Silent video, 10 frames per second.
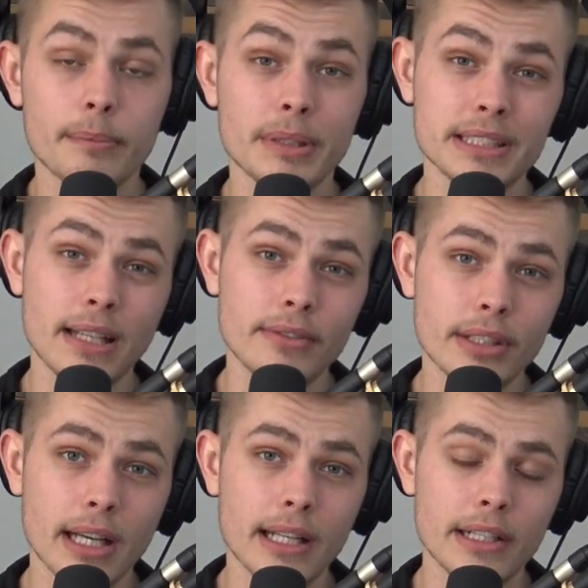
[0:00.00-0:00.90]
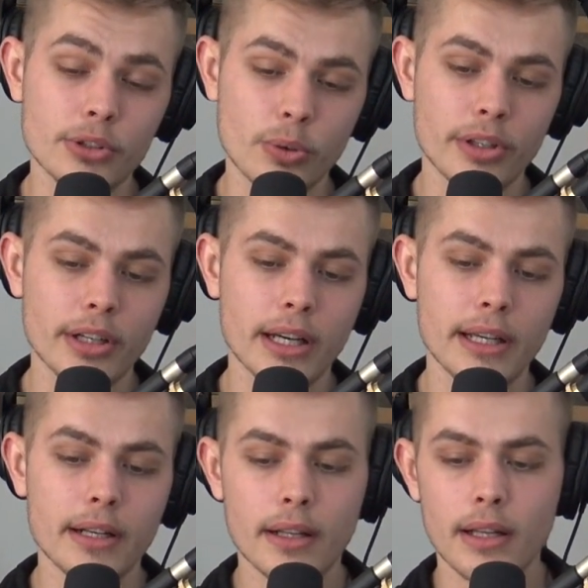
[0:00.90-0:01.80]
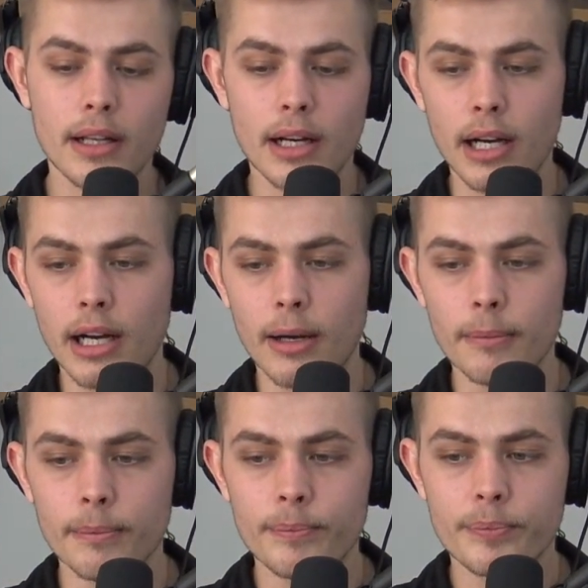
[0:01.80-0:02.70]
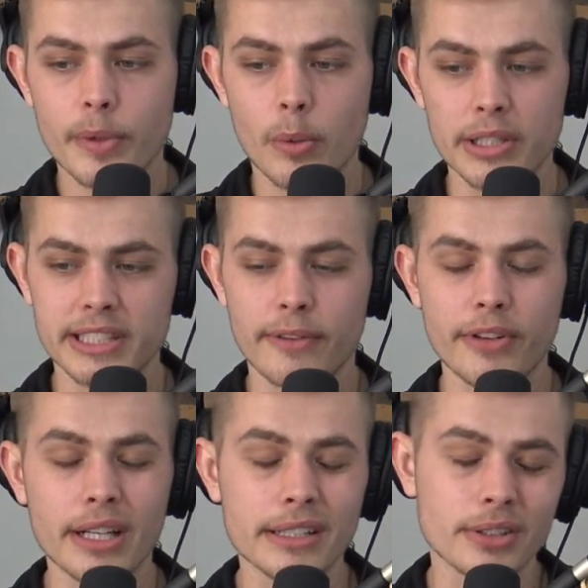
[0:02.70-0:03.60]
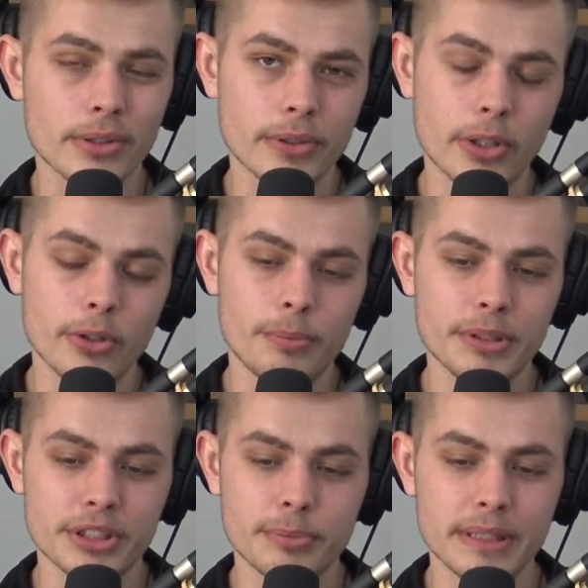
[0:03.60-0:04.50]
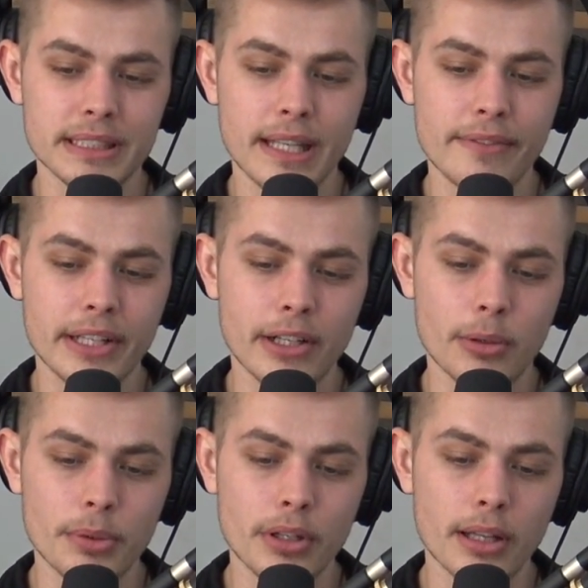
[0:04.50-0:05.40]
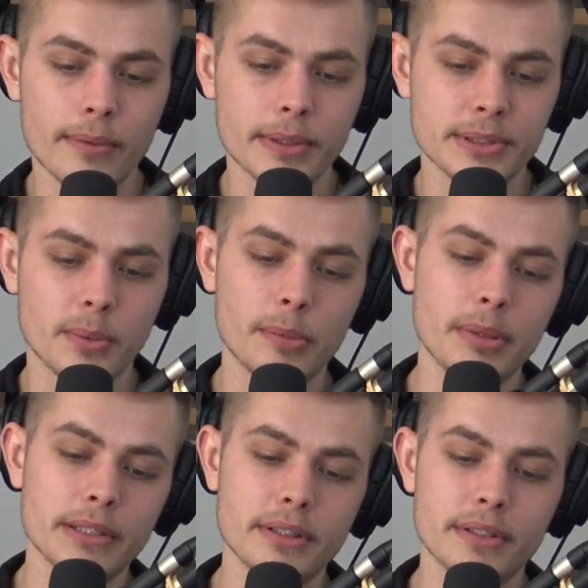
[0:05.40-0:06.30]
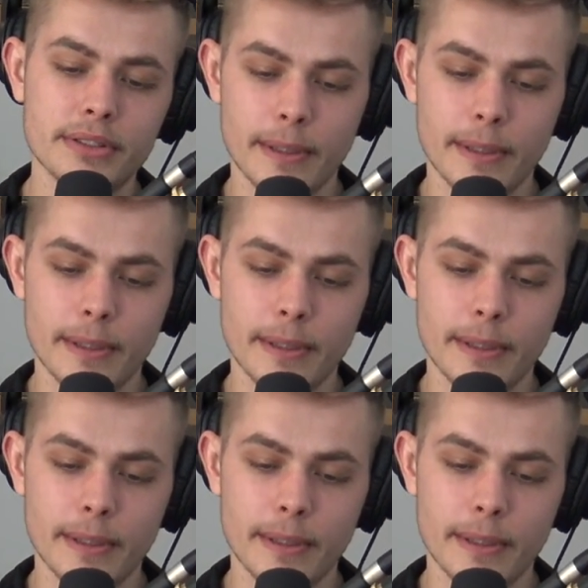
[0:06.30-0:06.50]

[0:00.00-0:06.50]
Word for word: Be safe tonight. Enjoy your night. Um, watch out for idiots on the road, but just be safe. Get home to your loved ones in one piece.